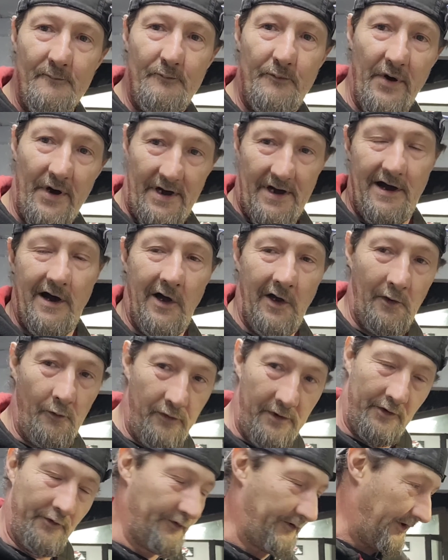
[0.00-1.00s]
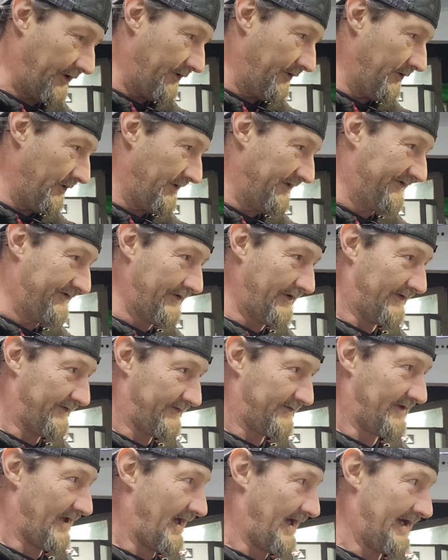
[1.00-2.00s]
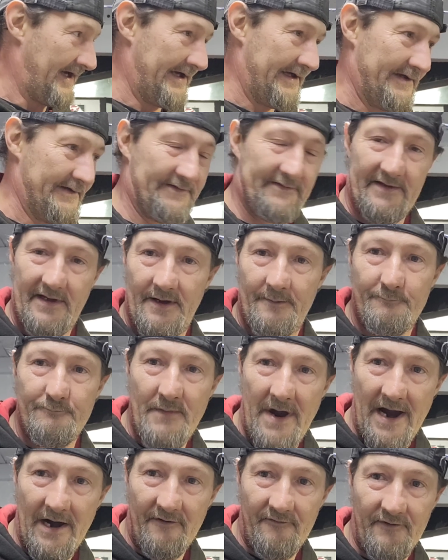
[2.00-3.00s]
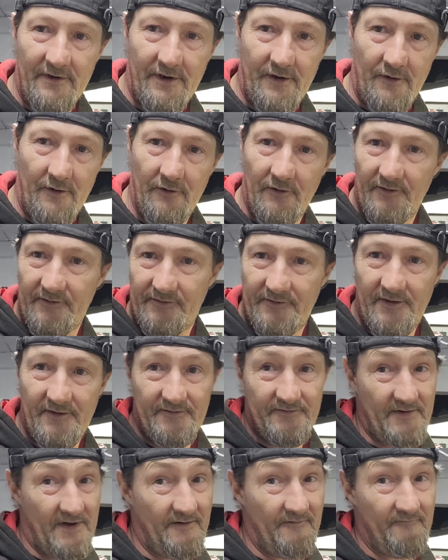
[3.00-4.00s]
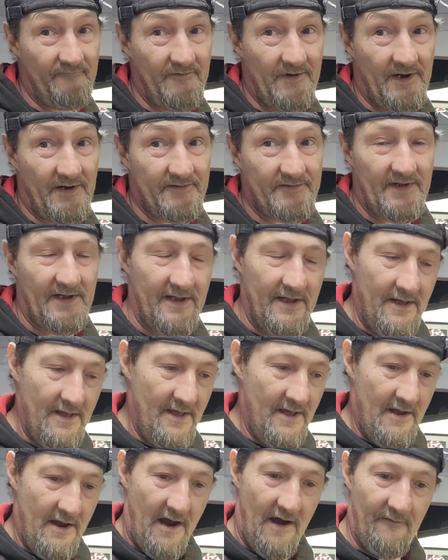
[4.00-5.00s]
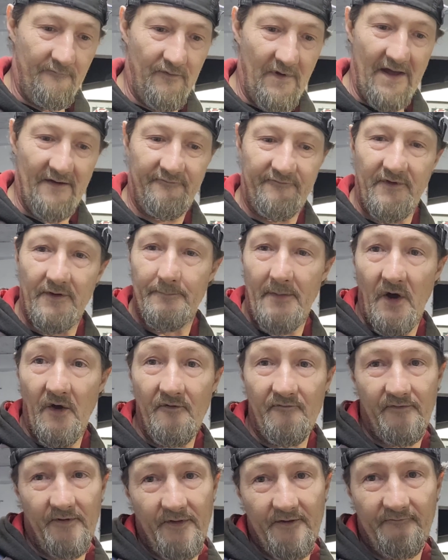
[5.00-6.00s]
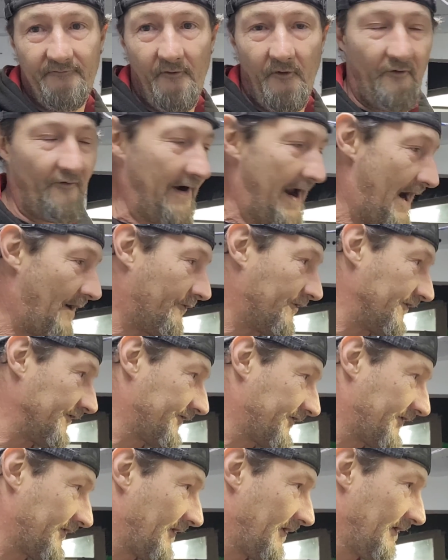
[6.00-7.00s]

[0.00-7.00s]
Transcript: but I will do just as a matter of course, because like I say, I've left them over the 4 hours.